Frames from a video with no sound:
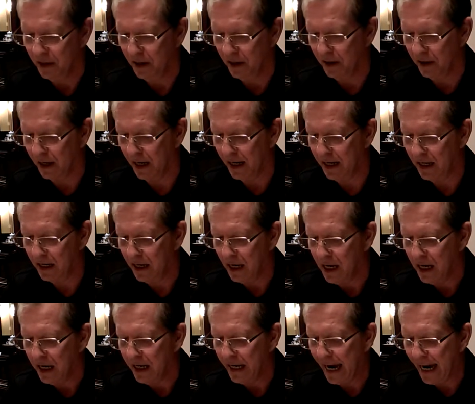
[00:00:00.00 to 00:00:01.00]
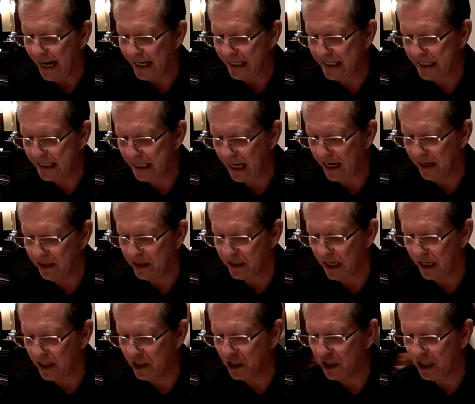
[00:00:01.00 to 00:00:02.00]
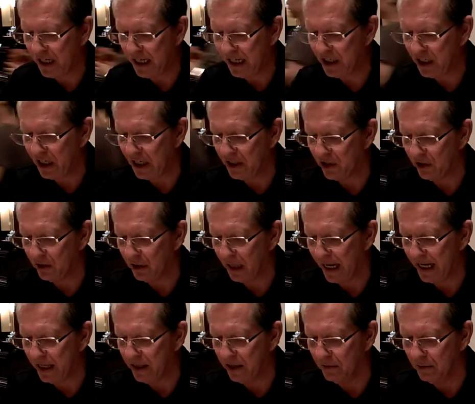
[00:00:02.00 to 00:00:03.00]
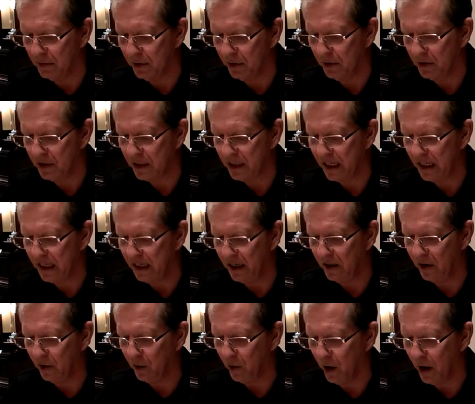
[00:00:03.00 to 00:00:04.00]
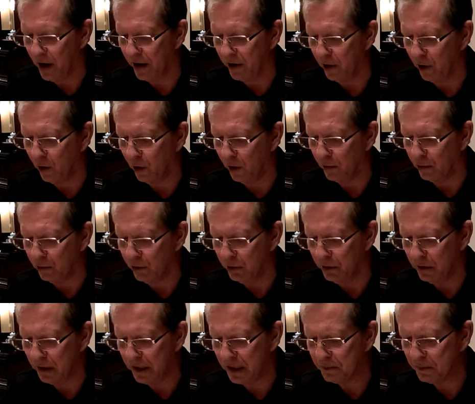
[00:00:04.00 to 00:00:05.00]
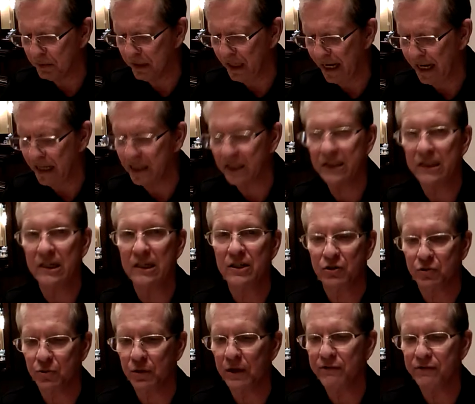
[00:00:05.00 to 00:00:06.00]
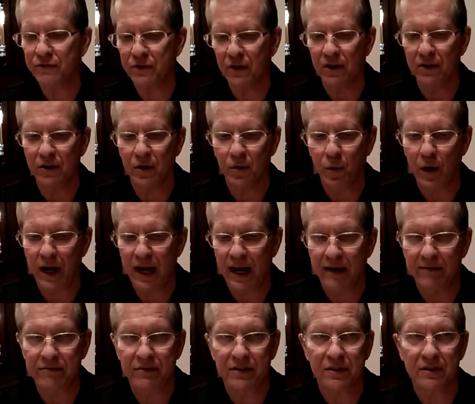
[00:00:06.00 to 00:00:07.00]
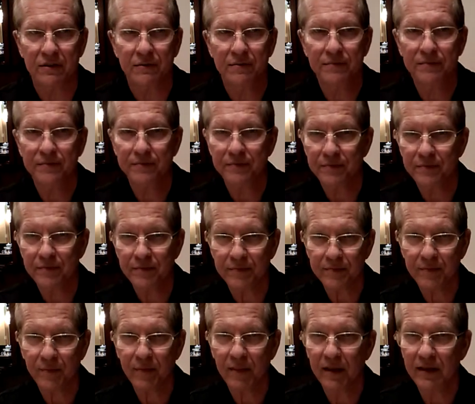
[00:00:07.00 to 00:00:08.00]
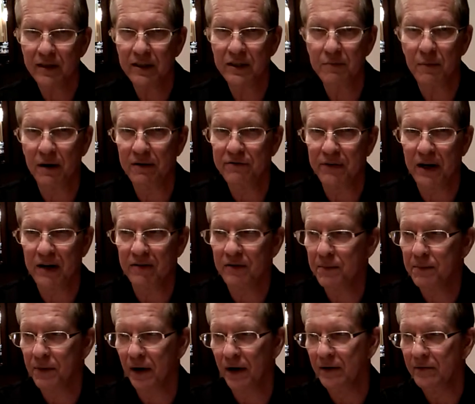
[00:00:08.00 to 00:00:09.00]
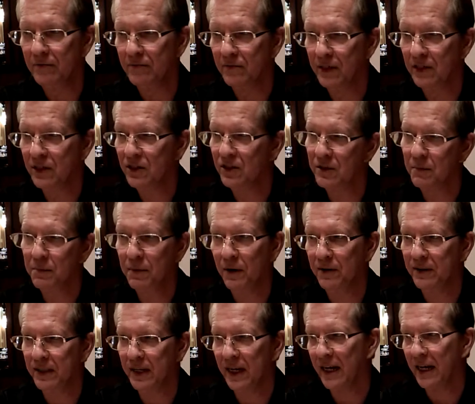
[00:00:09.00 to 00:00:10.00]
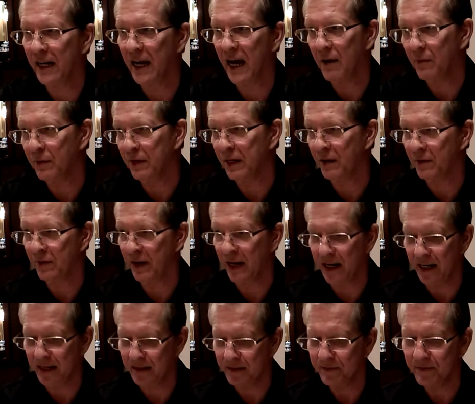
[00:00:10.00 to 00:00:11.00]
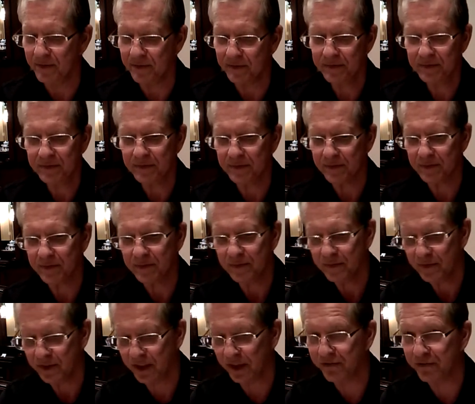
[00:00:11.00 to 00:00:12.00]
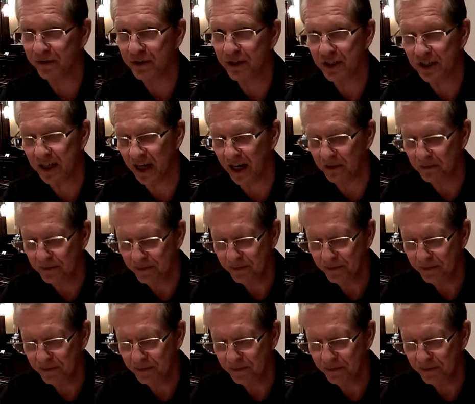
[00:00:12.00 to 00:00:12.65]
All right? As su- such teachings are like the moon seen in the water or rootless plants that drift on the waves. This is my favorite part. This is the part that I got when I read it the first time.